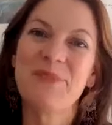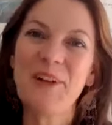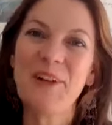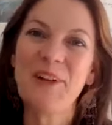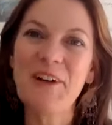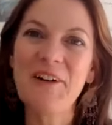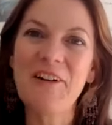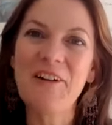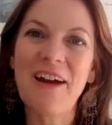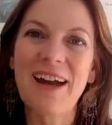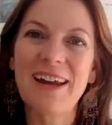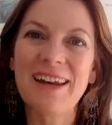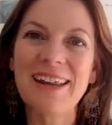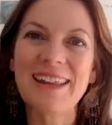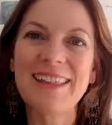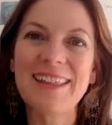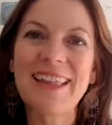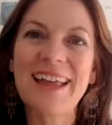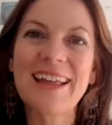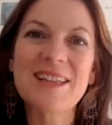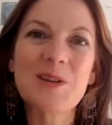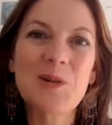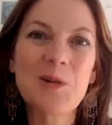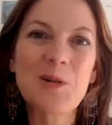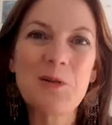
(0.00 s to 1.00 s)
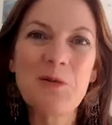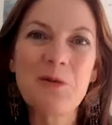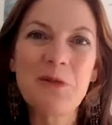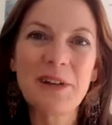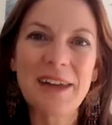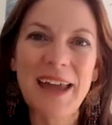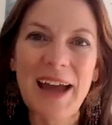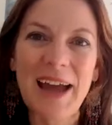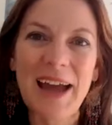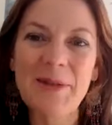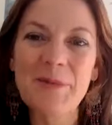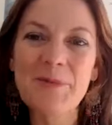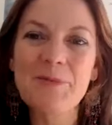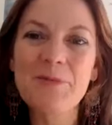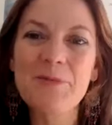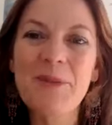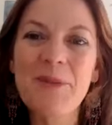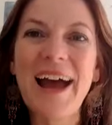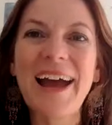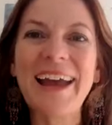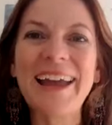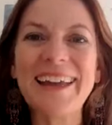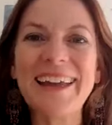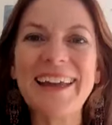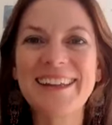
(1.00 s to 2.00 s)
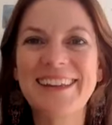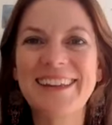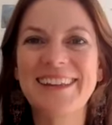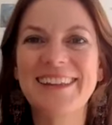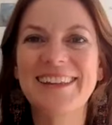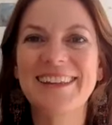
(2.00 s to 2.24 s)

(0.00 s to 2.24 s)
Alrighty, that's all for now. Bye.